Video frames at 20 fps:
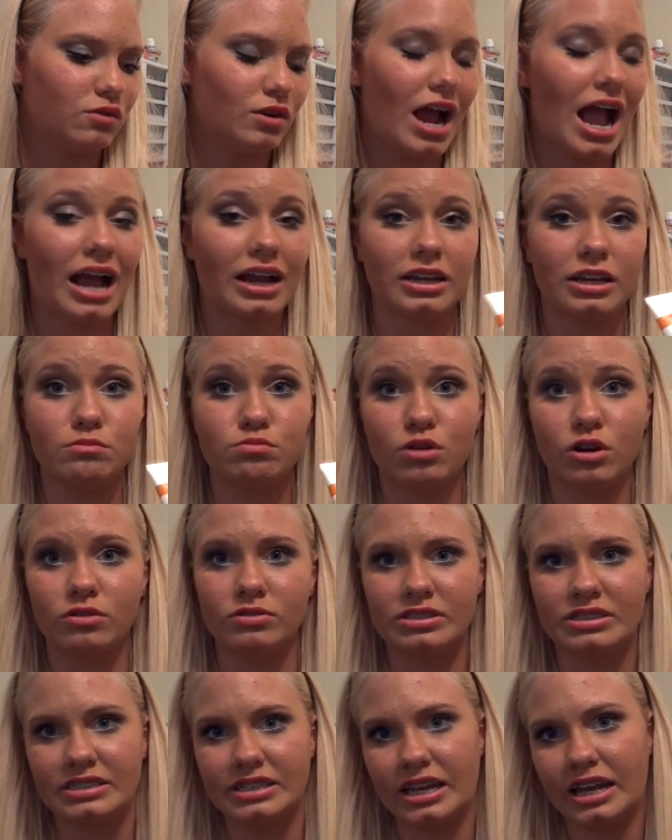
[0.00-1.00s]
for
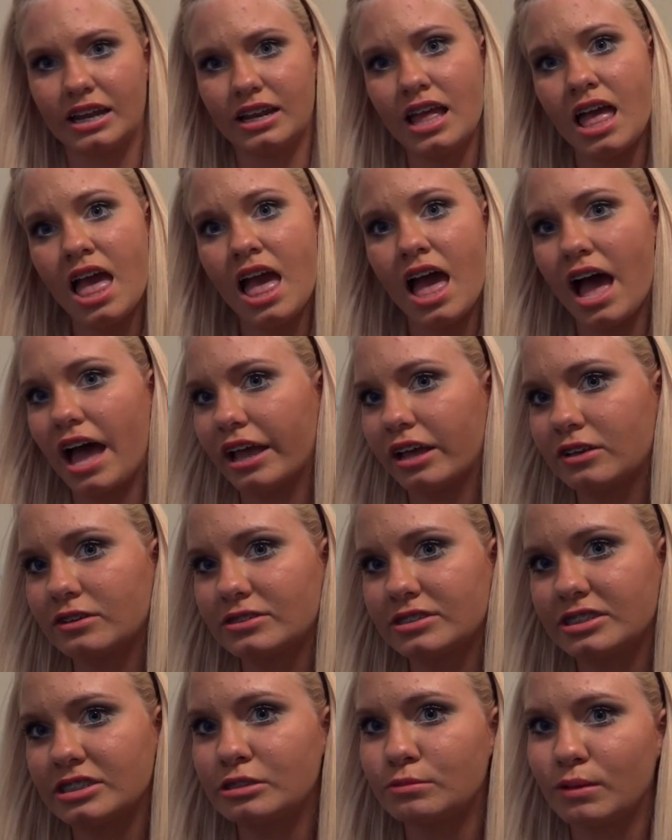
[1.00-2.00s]
acne-prone skin. I
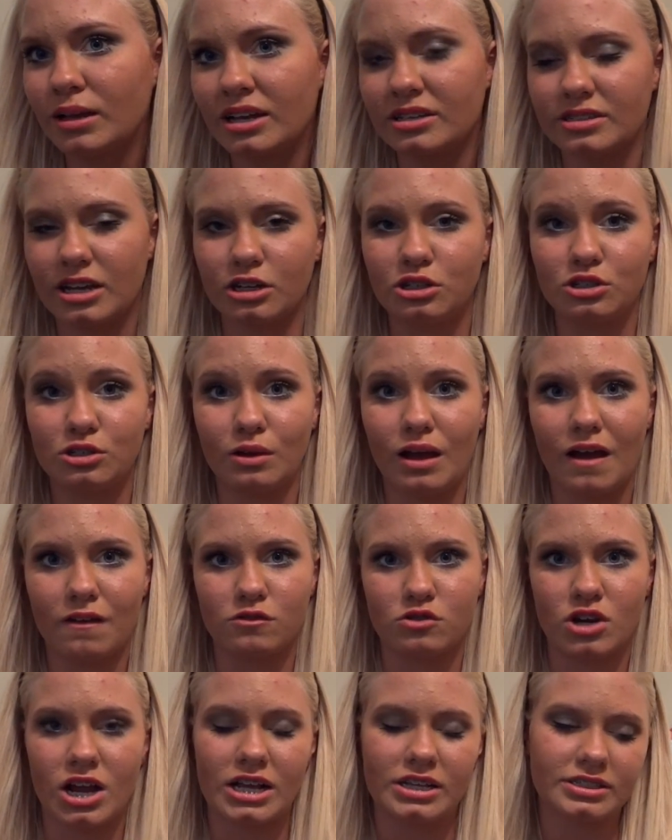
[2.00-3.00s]
use this because I do
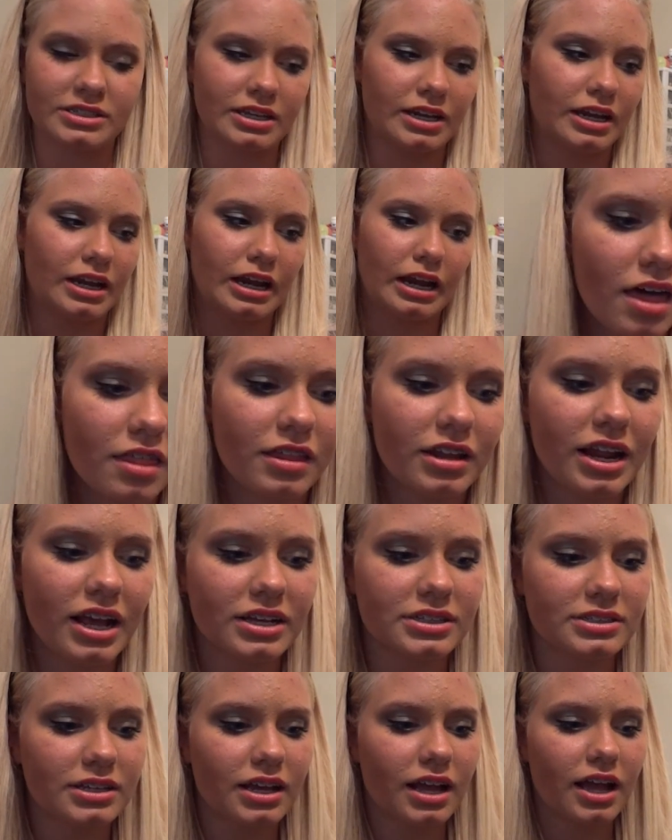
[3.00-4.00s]
have dry skin. The
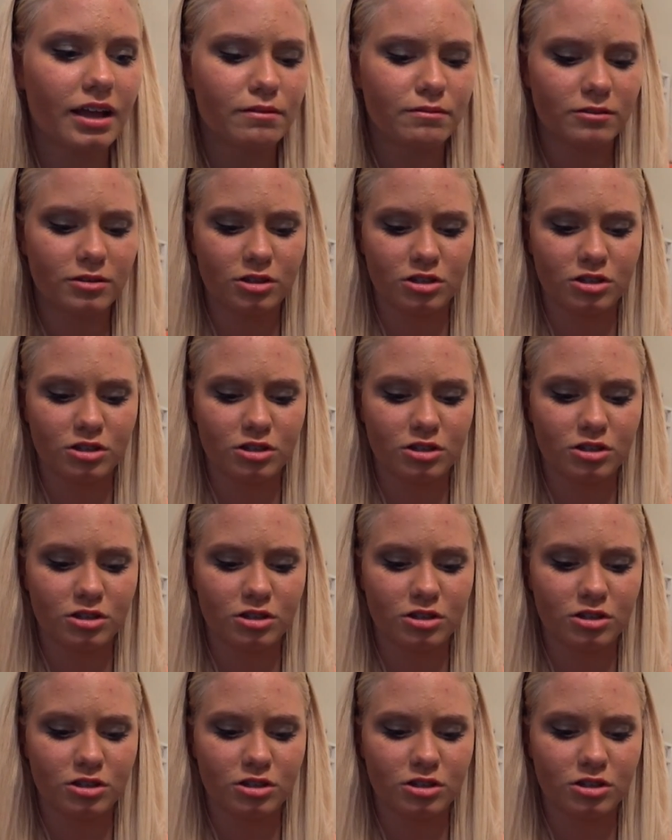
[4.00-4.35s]
next thing I